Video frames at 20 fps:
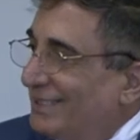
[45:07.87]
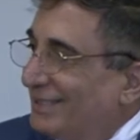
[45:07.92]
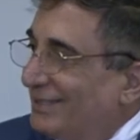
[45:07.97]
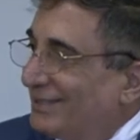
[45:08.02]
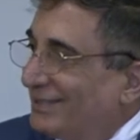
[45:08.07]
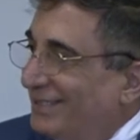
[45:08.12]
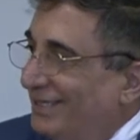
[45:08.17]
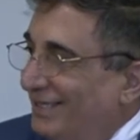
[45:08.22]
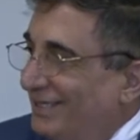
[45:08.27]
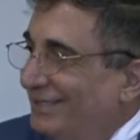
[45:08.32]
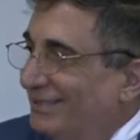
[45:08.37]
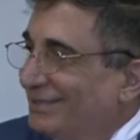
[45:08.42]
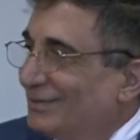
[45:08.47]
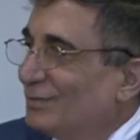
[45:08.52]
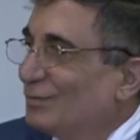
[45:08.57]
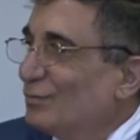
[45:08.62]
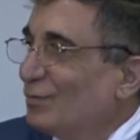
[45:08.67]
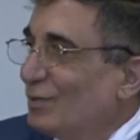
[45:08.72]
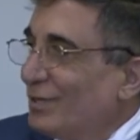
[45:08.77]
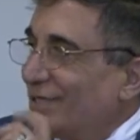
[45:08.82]
Okay,
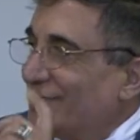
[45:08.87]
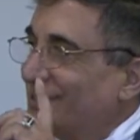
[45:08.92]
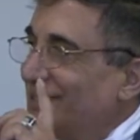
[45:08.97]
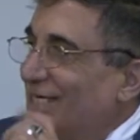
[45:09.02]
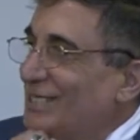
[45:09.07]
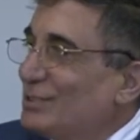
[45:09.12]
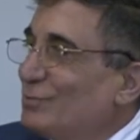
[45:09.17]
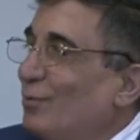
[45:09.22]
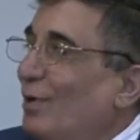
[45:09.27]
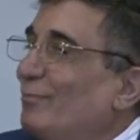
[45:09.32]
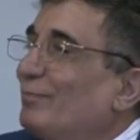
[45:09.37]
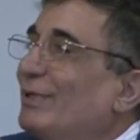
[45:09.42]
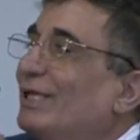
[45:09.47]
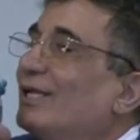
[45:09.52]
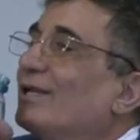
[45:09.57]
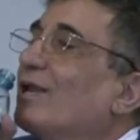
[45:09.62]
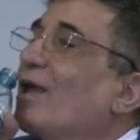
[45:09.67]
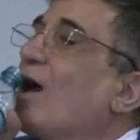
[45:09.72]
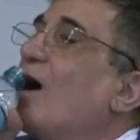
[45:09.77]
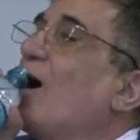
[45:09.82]
just one
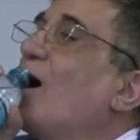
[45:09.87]
minute.